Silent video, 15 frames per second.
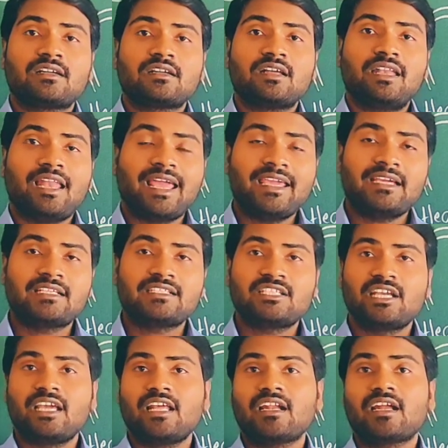like,
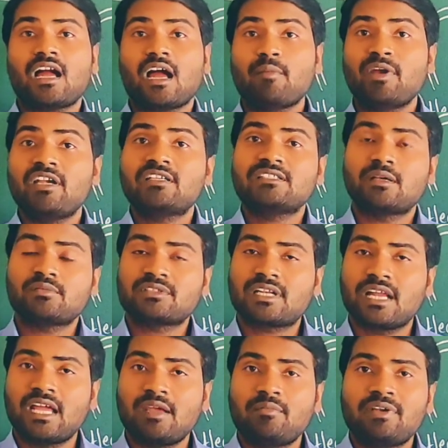share, comment,
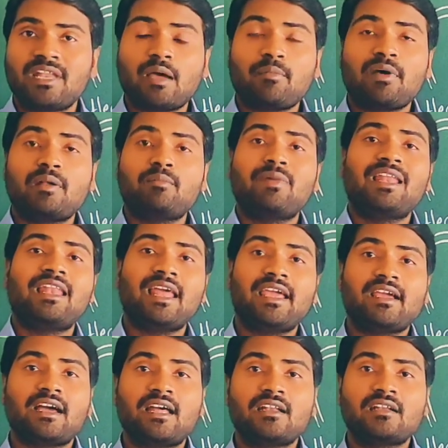subscribe, tap on bell
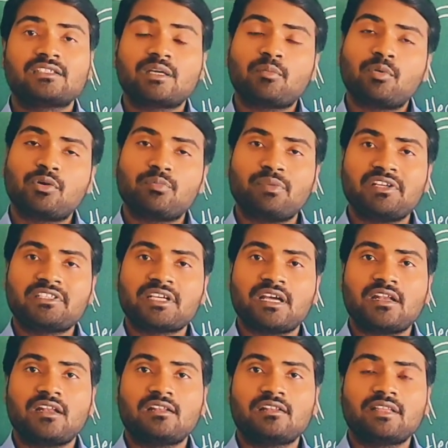icon, support my
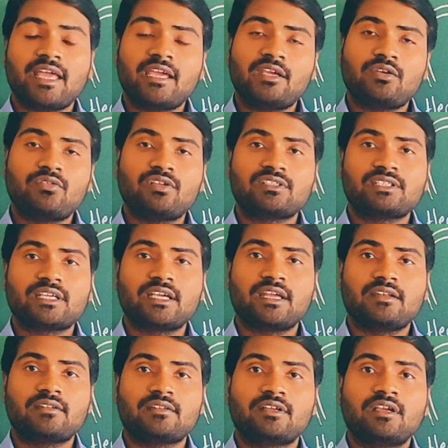channel. Thank you once
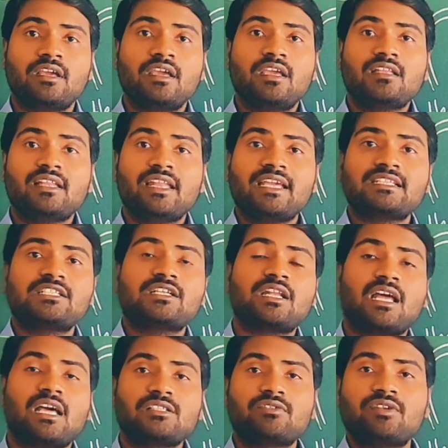again. In the next
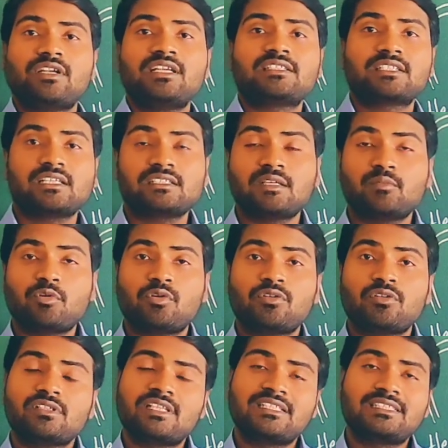class, we will discuss
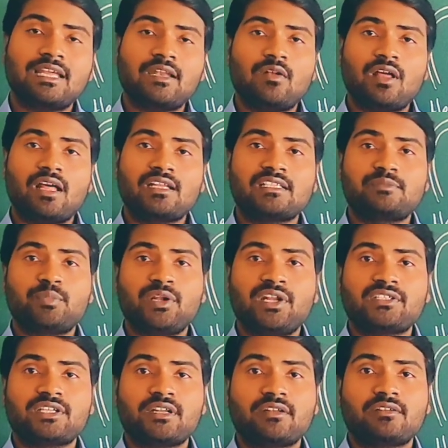about the cellular
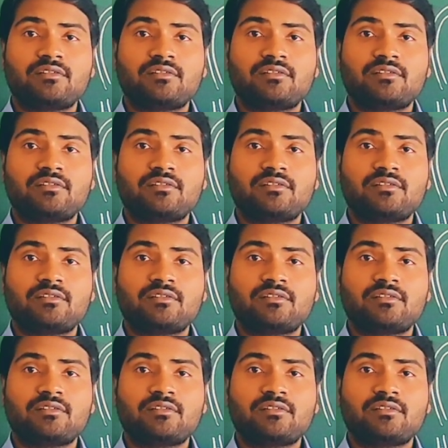respiration.